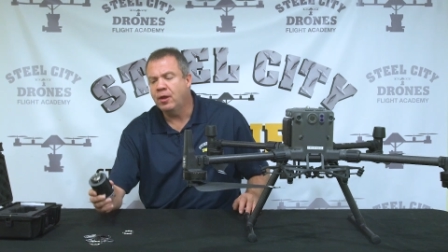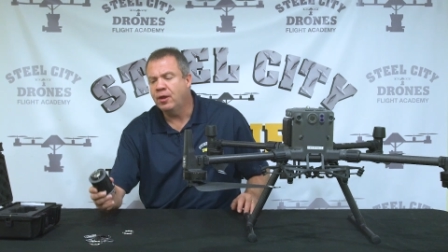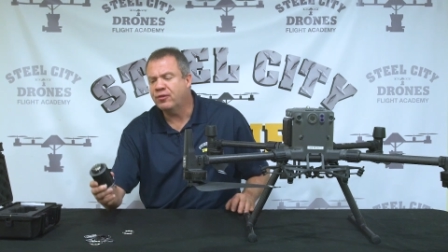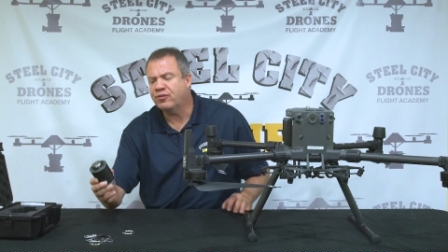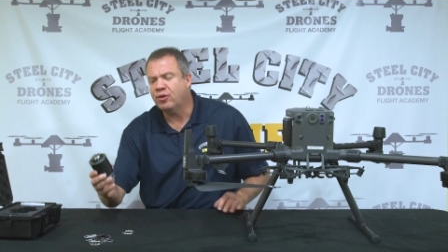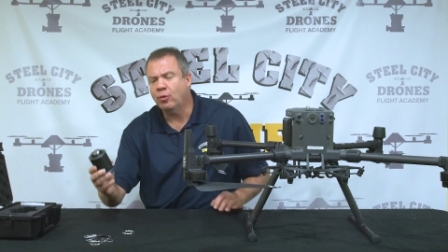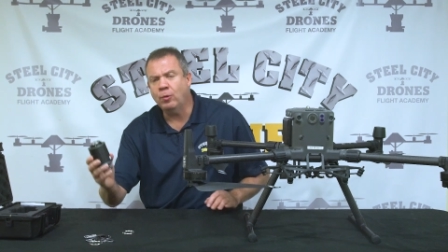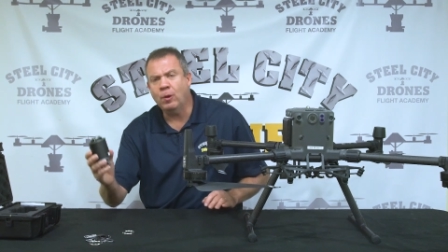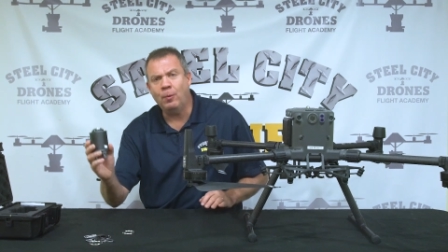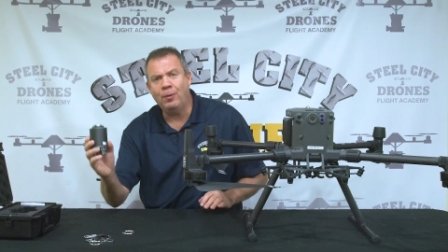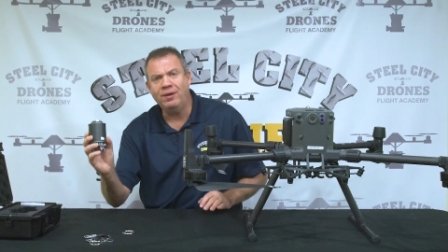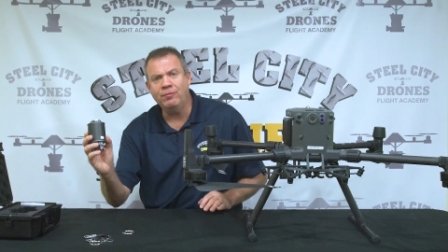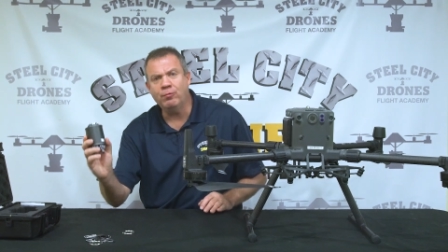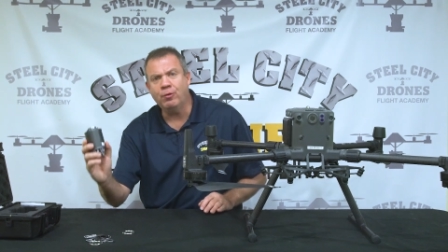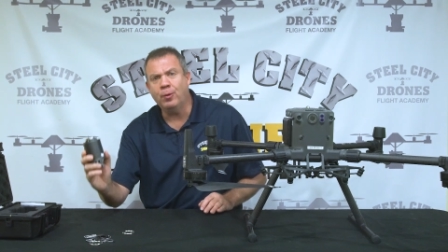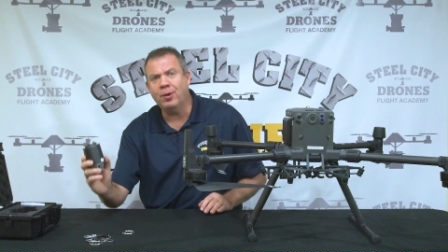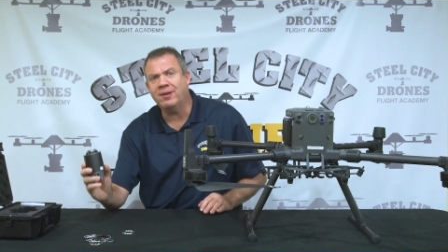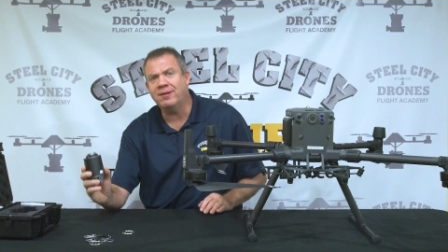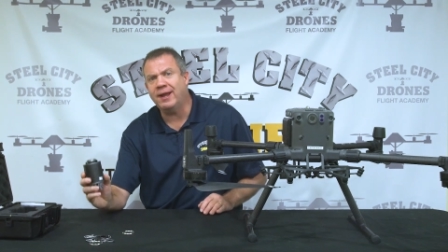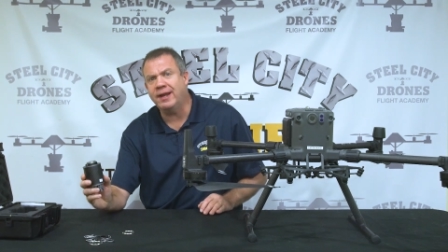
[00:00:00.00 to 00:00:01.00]
So what we
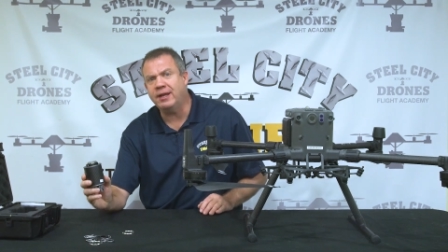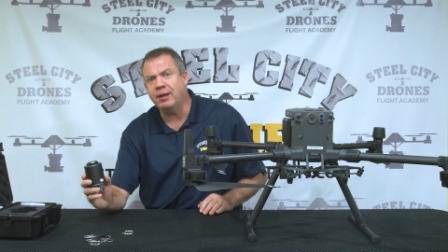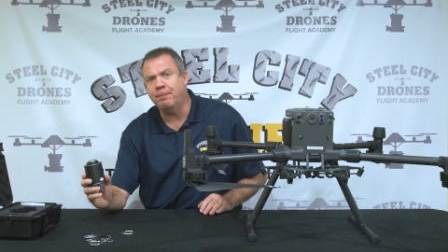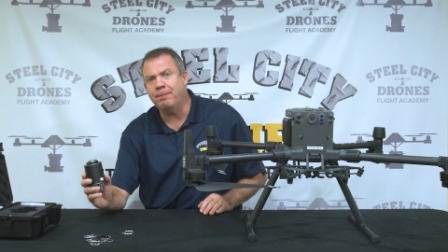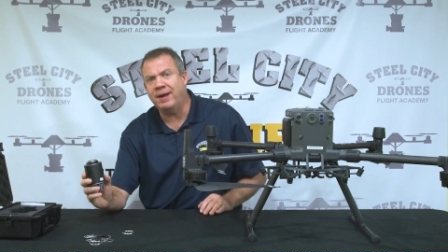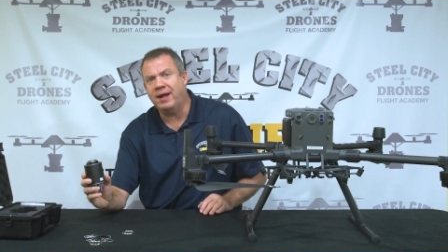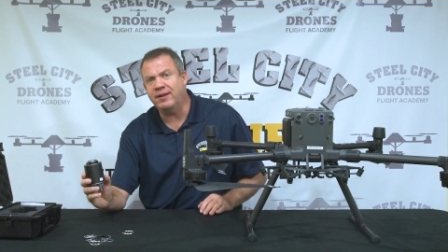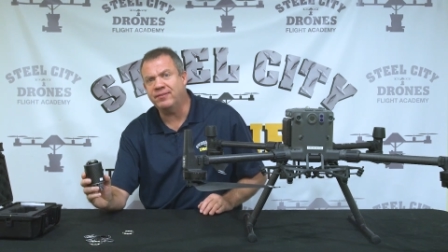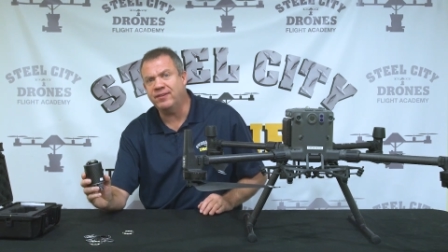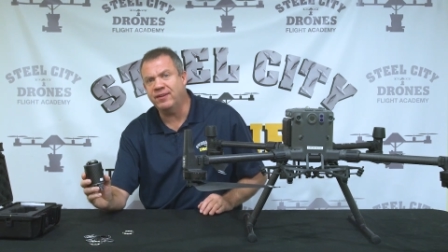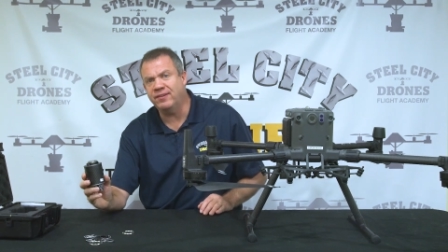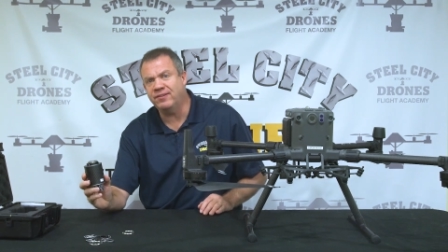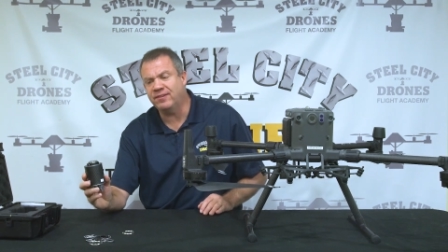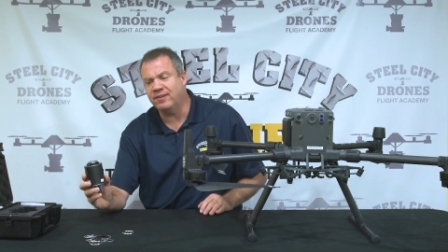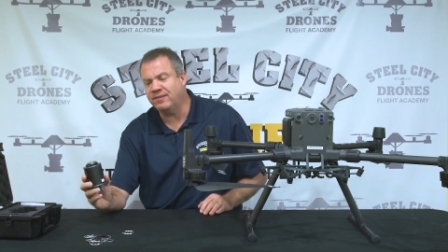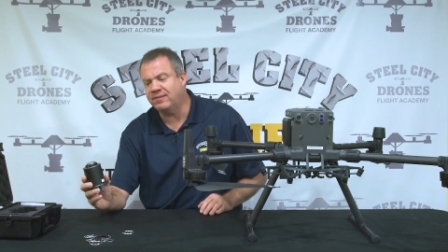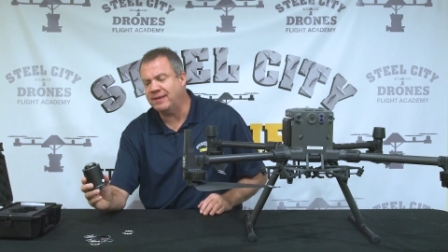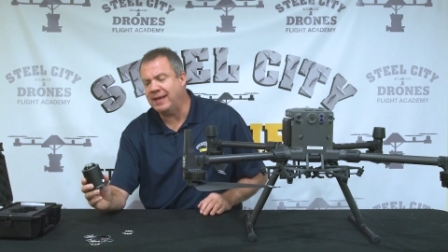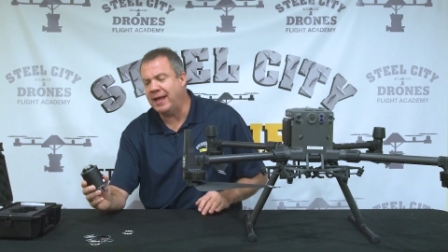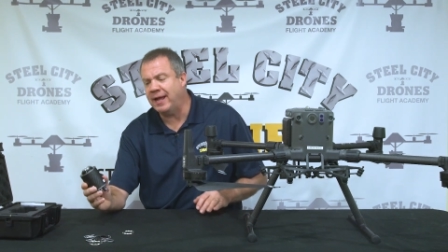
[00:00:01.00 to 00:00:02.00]
really like about this
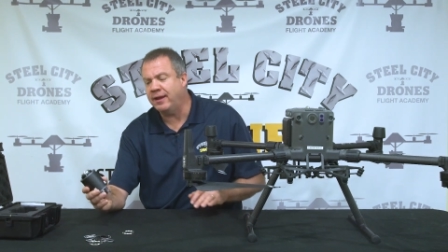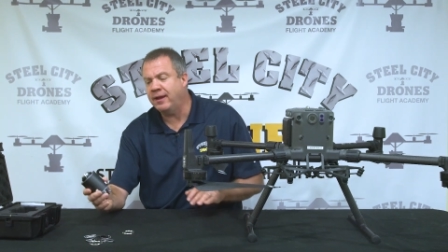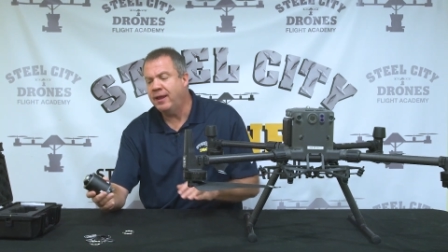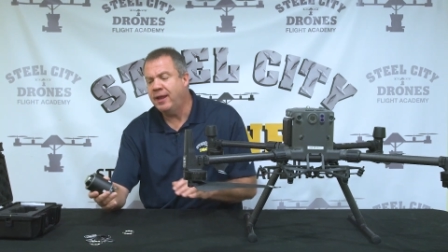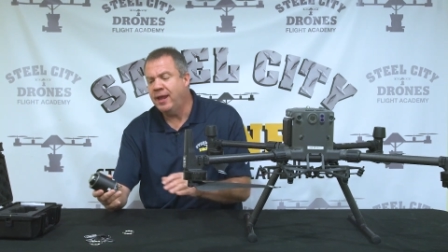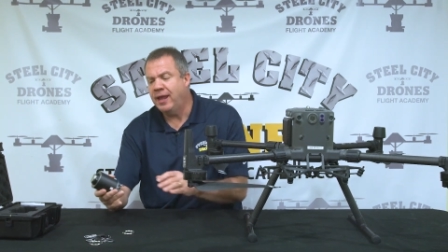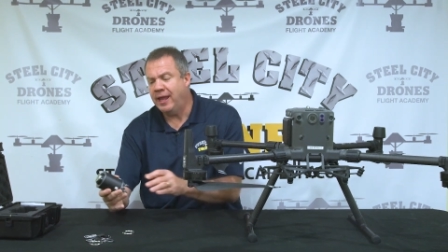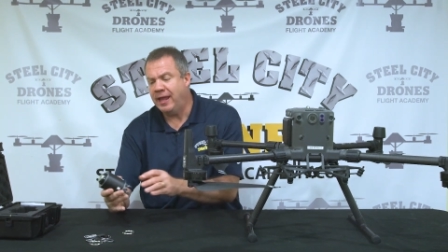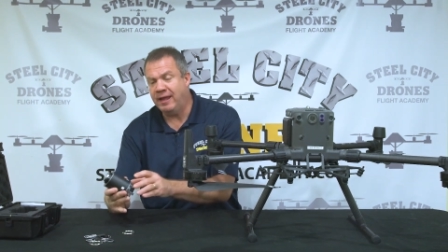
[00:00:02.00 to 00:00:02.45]
is that